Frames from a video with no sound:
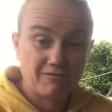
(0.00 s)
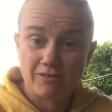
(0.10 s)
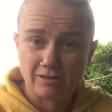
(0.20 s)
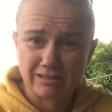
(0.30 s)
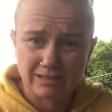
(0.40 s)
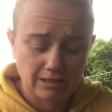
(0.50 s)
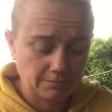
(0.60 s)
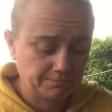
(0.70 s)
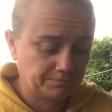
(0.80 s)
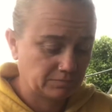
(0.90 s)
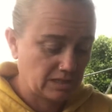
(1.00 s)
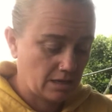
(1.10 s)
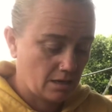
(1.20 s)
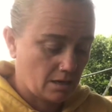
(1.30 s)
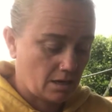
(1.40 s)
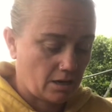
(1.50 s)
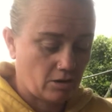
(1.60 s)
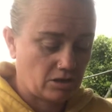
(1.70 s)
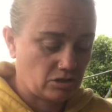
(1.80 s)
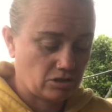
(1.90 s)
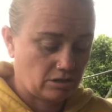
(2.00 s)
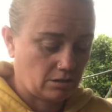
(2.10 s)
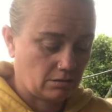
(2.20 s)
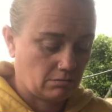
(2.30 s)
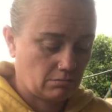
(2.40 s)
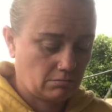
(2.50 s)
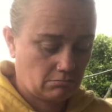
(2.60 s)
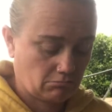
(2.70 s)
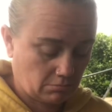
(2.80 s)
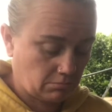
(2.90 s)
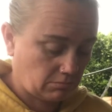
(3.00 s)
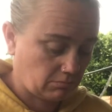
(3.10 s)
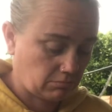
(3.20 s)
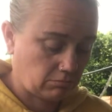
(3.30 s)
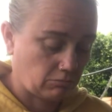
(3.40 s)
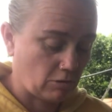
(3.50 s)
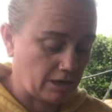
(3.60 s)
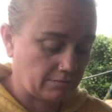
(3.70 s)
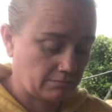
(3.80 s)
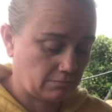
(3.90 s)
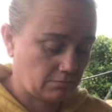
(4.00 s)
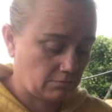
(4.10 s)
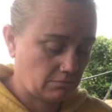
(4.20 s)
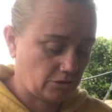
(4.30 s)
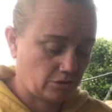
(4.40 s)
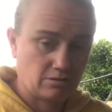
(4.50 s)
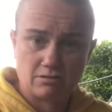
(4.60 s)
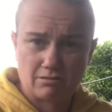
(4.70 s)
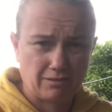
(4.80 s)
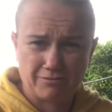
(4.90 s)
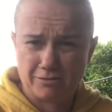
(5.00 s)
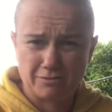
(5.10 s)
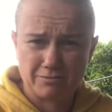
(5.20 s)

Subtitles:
Fold it down, and I just go 1, 2, 3, 4,